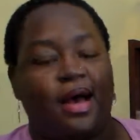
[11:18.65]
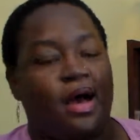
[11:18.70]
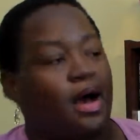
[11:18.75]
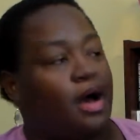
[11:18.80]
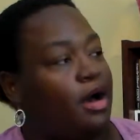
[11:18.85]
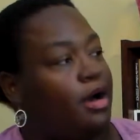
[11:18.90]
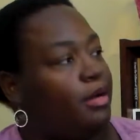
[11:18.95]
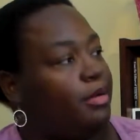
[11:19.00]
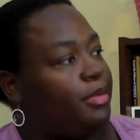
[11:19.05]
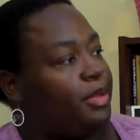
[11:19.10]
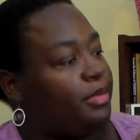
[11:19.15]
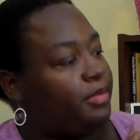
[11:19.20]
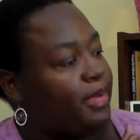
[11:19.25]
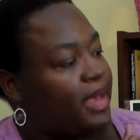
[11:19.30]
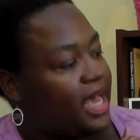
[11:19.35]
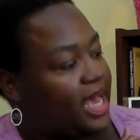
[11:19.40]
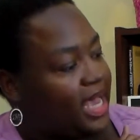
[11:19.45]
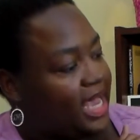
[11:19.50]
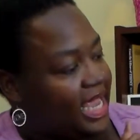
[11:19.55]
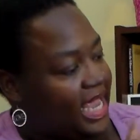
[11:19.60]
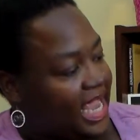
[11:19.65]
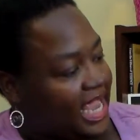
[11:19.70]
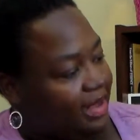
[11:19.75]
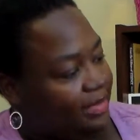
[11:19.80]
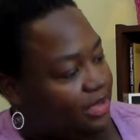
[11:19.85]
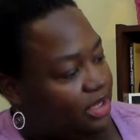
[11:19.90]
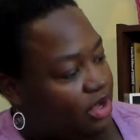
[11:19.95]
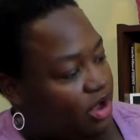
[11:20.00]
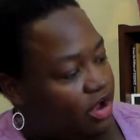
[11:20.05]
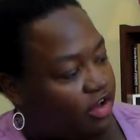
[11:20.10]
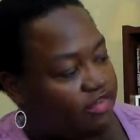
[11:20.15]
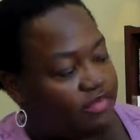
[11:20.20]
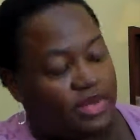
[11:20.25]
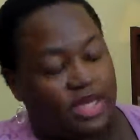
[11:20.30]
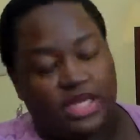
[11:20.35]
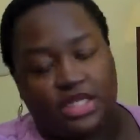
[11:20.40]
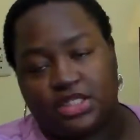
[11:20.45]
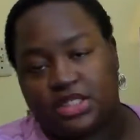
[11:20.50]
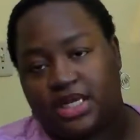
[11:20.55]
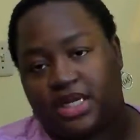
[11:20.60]
by Amy
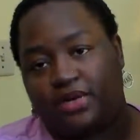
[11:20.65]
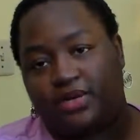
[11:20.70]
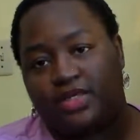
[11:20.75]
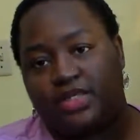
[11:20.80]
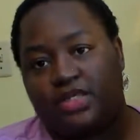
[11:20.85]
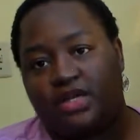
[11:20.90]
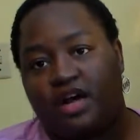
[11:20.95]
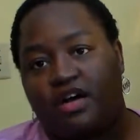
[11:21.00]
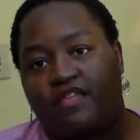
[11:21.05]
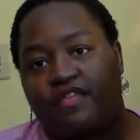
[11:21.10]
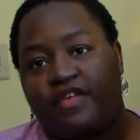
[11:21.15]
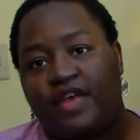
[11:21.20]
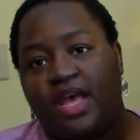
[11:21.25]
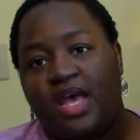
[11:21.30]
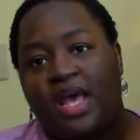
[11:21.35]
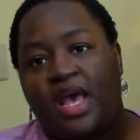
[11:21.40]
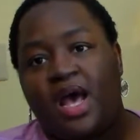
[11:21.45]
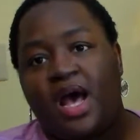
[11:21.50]
Kaufman and Jay Kristoff.